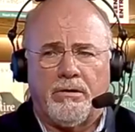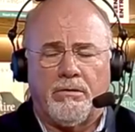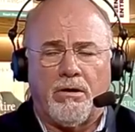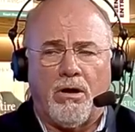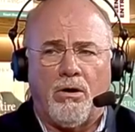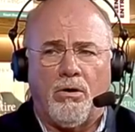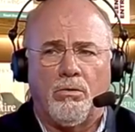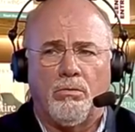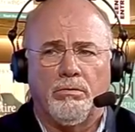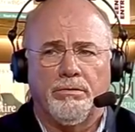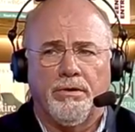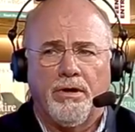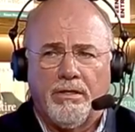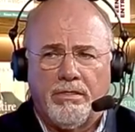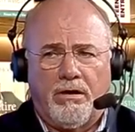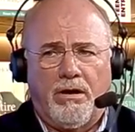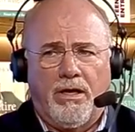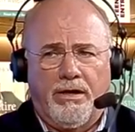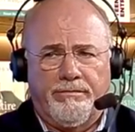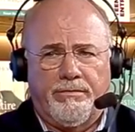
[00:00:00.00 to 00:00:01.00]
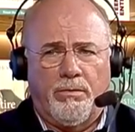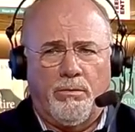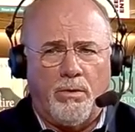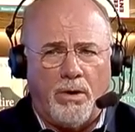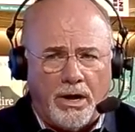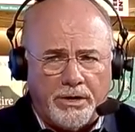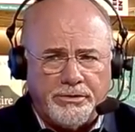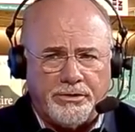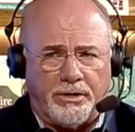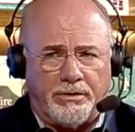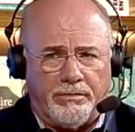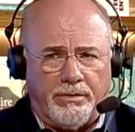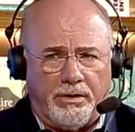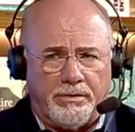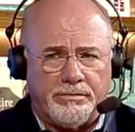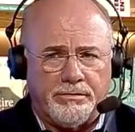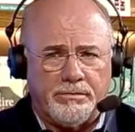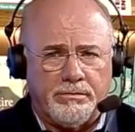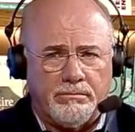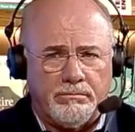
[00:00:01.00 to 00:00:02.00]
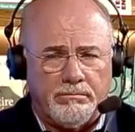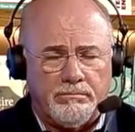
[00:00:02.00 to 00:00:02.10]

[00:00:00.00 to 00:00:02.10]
on a whole nother level watching this.